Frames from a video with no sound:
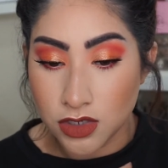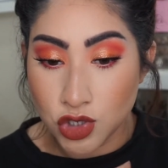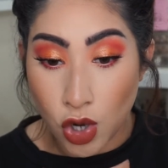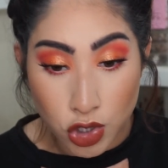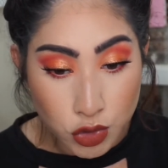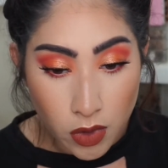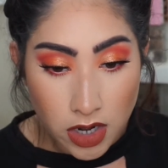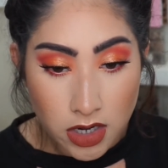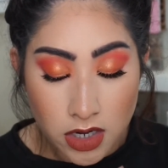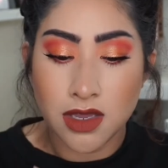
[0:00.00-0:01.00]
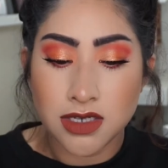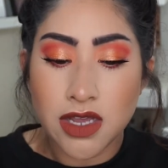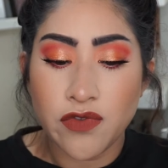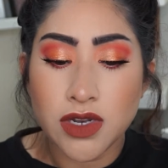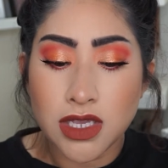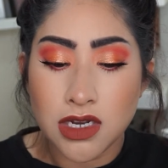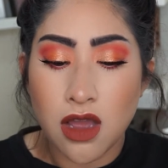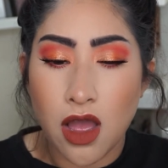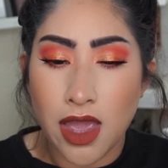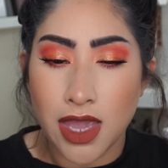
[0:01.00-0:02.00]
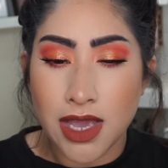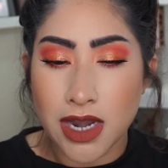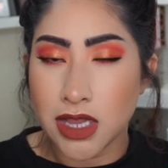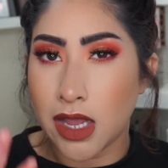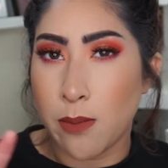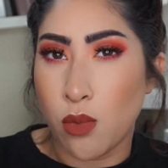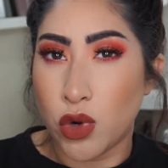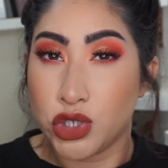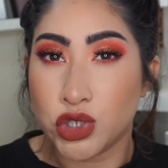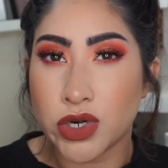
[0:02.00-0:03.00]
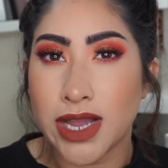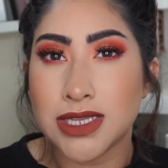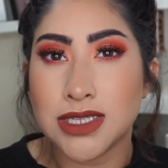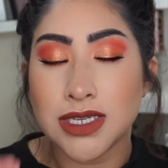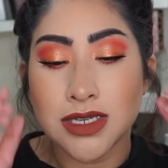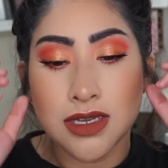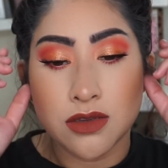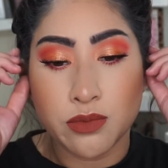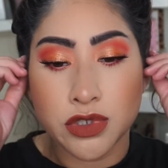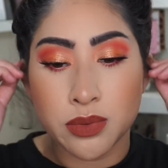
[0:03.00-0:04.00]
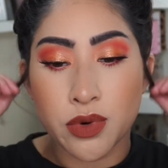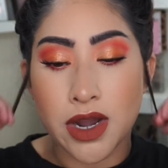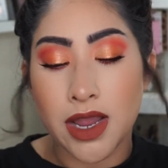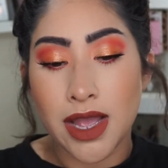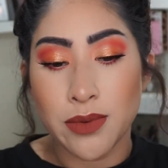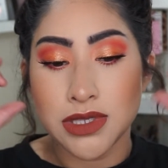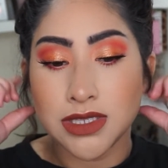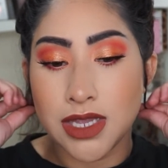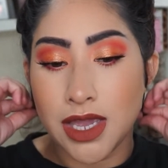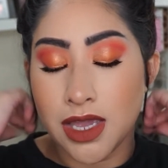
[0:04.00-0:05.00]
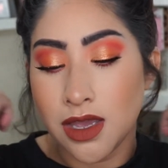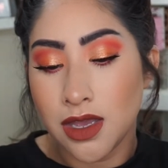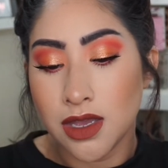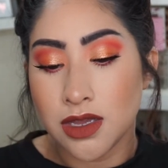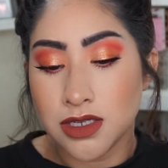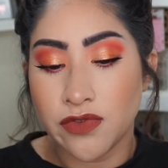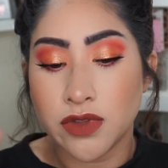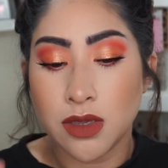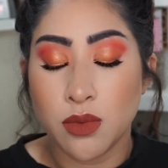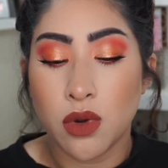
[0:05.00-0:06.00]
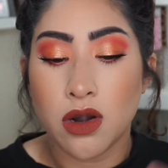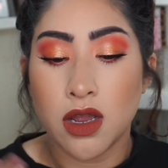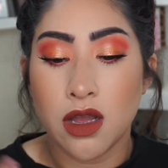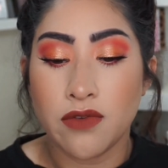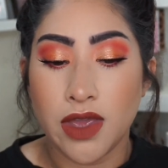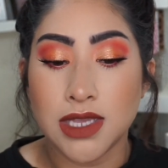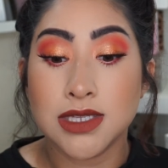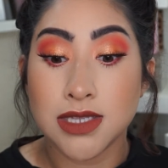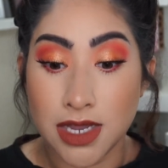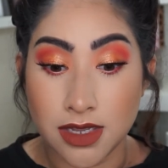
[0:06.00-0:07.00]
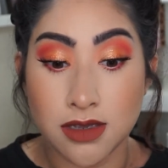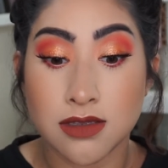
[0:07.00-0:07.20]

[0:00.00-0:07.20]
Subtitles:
charge water. Definitely not a kind of like moisturizing spray, I would say. Definitely more of a setting